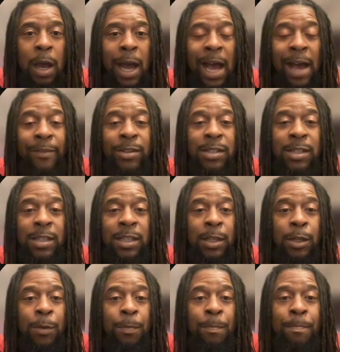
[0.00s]
Obviously, the
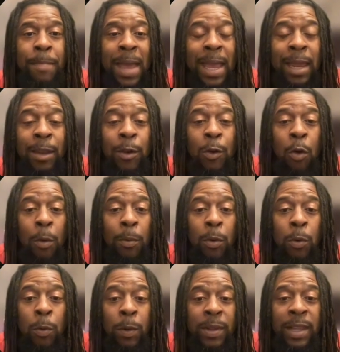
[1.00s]
main
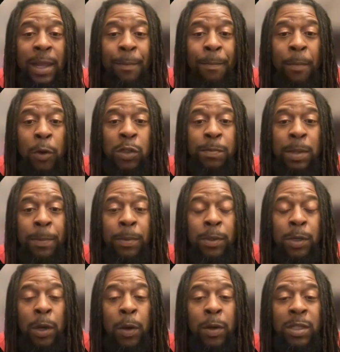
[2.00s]
normal one that most people
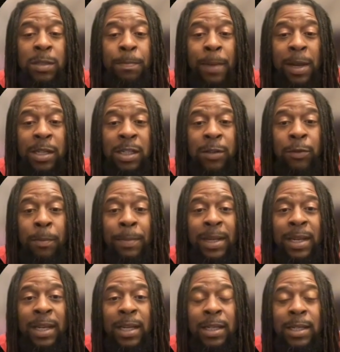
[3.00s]
know, especially
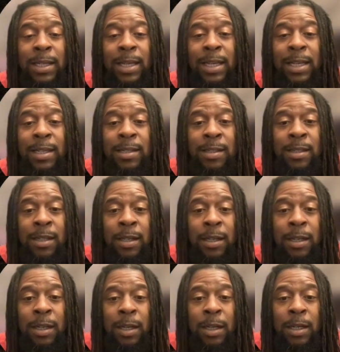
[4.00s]
rabbinically, is the
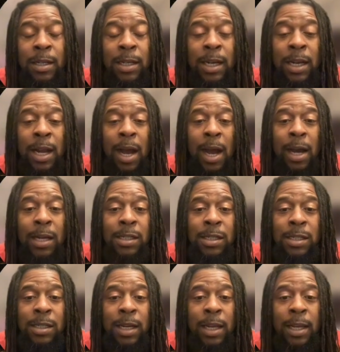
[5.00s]

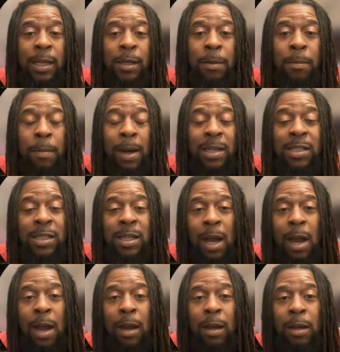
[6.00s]
Nakash and
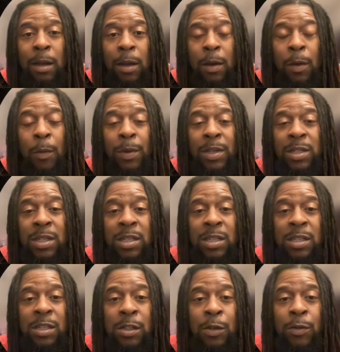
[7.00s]
Mashiach, which
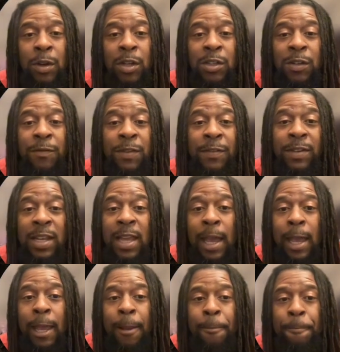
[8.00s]
is
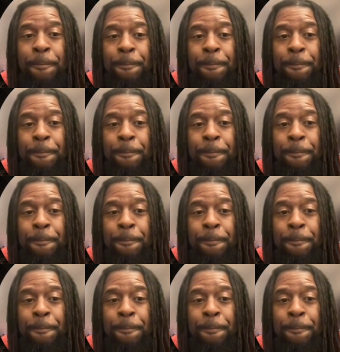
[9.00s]
358.